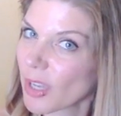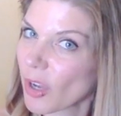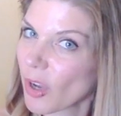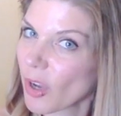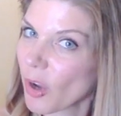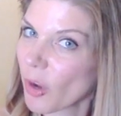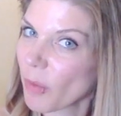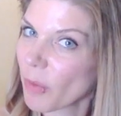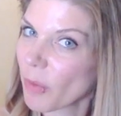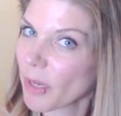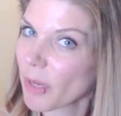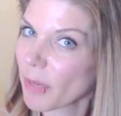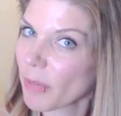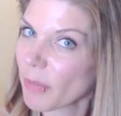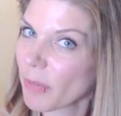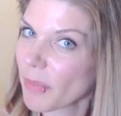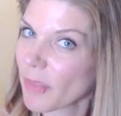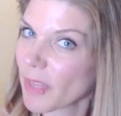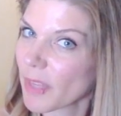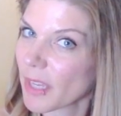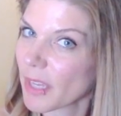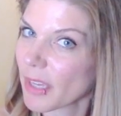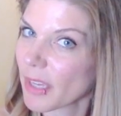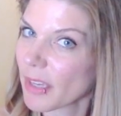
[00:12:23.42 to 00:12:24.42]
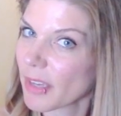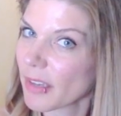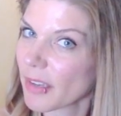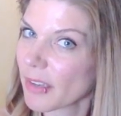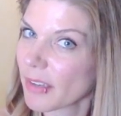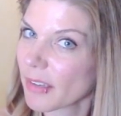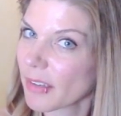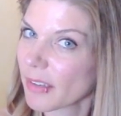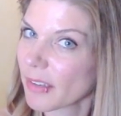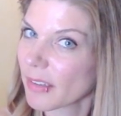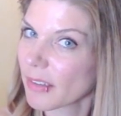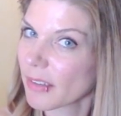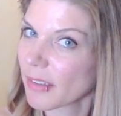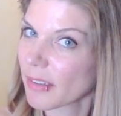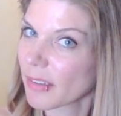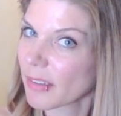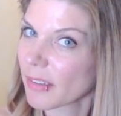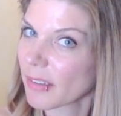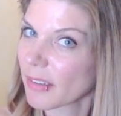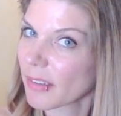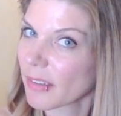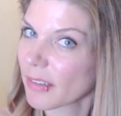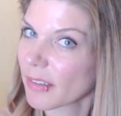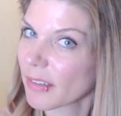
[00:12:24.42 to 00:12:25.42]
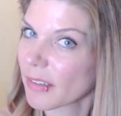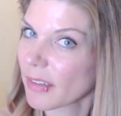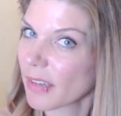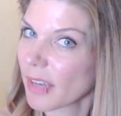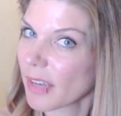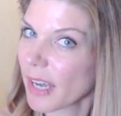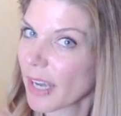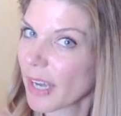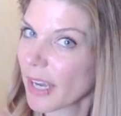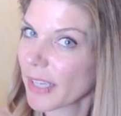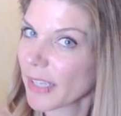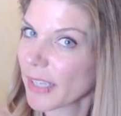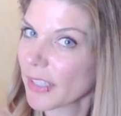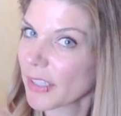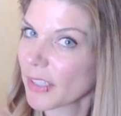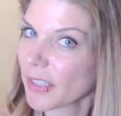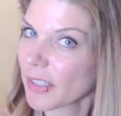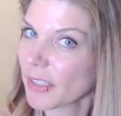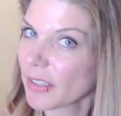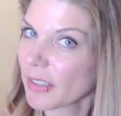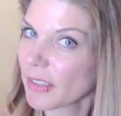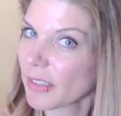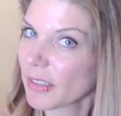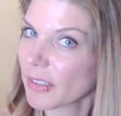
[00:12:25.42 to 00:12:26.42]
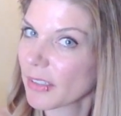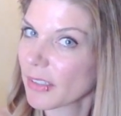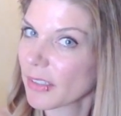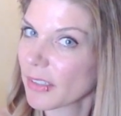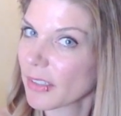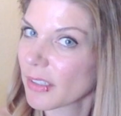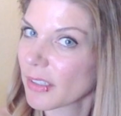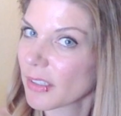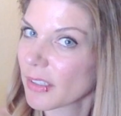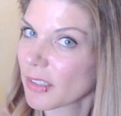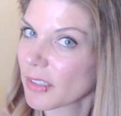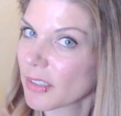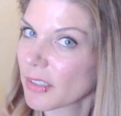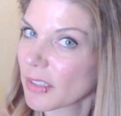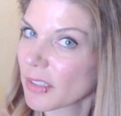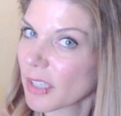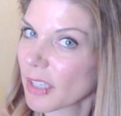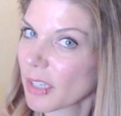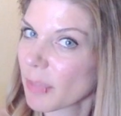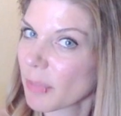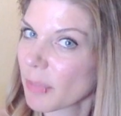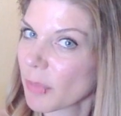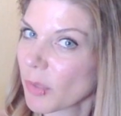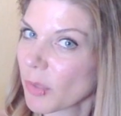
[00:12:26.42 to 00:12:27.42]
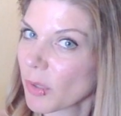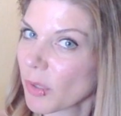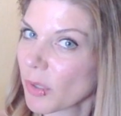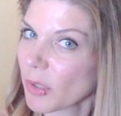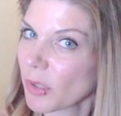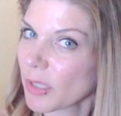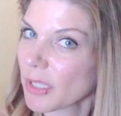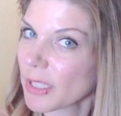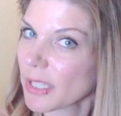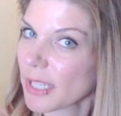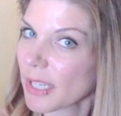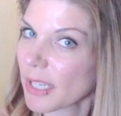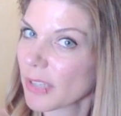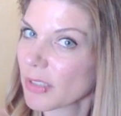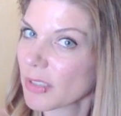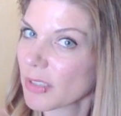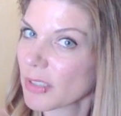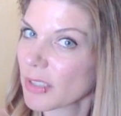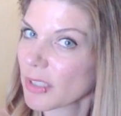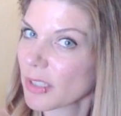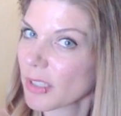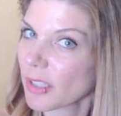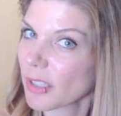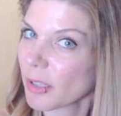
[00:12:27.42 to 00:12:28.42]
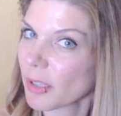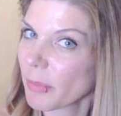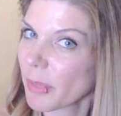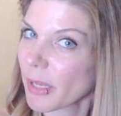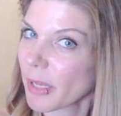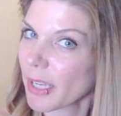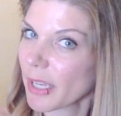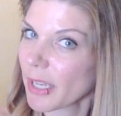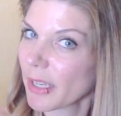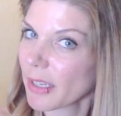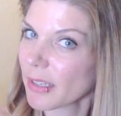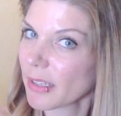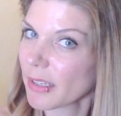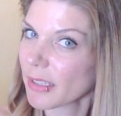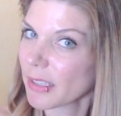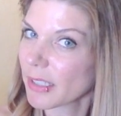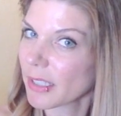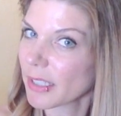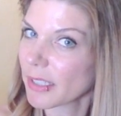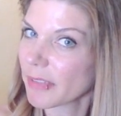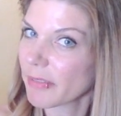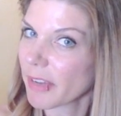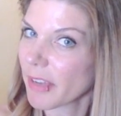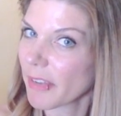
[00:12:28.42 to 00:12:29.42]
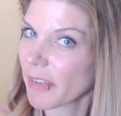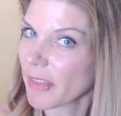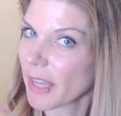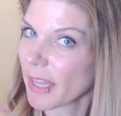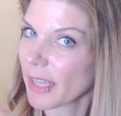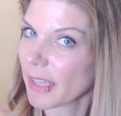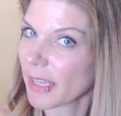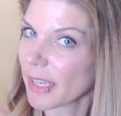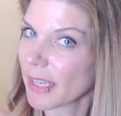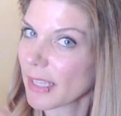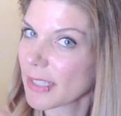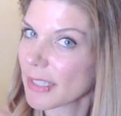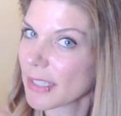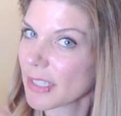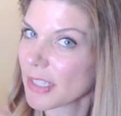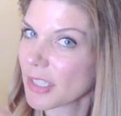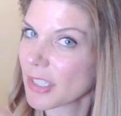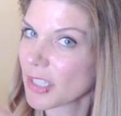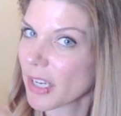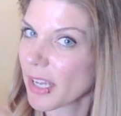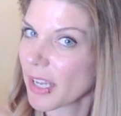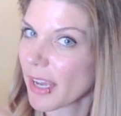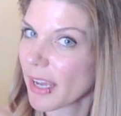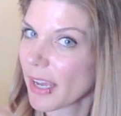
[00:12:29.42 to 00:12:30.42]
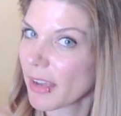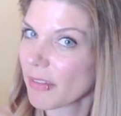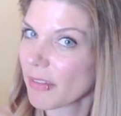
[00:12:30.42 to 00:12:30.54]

Open up the iron, pull it down just a little bit, leave out that last 1.5 inches,